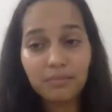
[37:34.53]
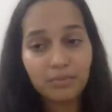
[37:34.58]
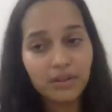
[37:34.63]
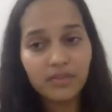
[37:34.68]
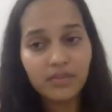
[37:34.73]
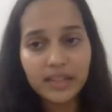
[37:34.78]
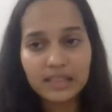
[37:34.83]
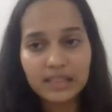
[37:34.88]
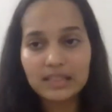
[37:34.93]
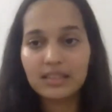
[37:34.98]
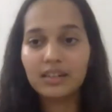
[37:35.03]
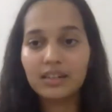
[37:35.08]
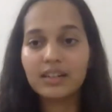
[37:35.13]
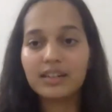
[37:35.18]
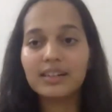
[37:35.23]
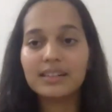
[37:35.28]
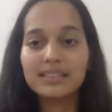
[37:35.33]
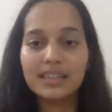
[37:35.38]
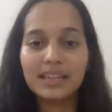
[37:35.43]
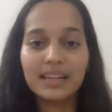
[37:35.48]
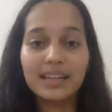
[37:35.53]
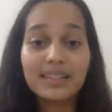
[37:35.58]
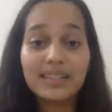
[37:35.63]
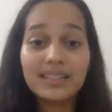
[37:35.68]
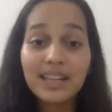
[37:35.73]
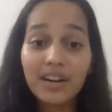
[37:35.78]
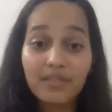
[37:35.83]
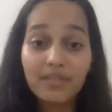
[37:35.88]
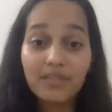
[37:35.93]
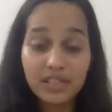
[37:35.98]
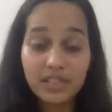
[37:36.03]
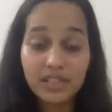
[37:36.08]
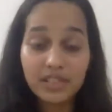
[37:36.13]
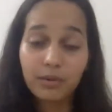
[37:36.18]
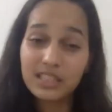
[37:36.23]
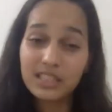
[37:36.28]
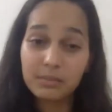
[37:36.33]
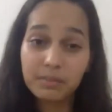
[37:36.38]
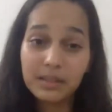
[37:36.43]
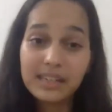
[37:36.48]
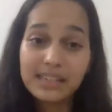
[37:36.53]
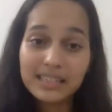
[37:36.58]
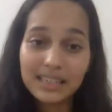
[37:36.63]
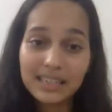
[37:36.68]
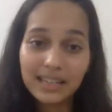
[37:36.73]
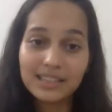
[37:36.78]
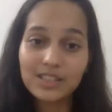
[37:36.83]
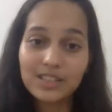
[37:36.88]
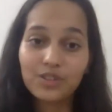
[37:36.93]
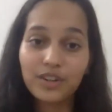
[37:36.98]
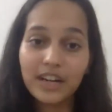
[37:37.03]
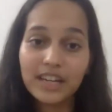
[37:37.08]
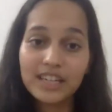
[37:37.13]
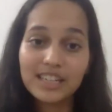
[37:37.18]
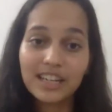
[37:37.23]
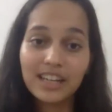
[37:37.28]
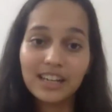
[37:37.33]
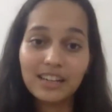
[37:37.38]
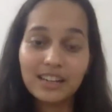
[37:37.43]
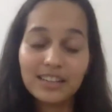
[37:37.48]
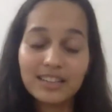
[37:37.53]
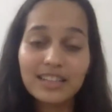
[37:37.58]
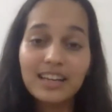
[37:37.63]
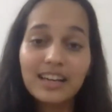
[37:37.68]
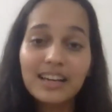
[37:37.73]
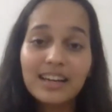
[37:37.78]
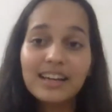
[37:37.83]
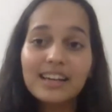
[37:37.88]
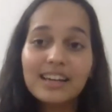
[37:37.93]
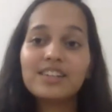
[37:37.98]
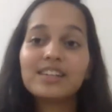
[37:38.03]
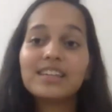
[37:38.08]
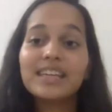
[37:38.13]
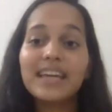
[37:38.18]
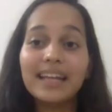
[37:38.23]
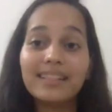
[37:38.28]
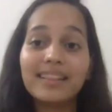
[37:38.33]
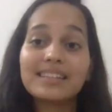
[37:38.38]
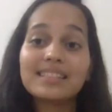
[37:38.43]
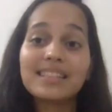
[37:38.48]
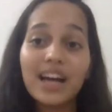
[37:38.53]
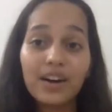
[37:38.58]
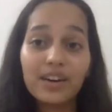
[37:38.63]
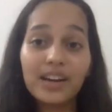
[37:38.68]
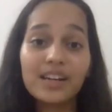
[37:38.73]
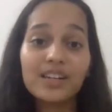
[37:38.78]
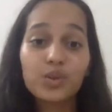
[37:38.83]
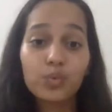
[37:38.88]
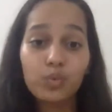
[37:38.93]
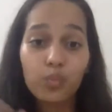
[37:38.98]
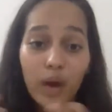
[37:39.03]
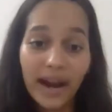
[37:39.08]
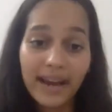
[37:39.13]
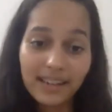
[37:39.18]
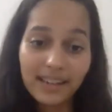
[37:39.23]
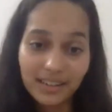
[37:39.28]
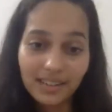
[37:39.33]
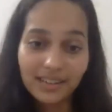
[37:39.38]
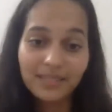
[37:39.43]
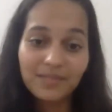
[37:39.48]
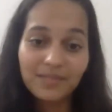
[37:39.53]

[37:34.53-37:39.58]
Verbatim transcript: privileged circles and it is our responsibility as storytellers to get this out into wider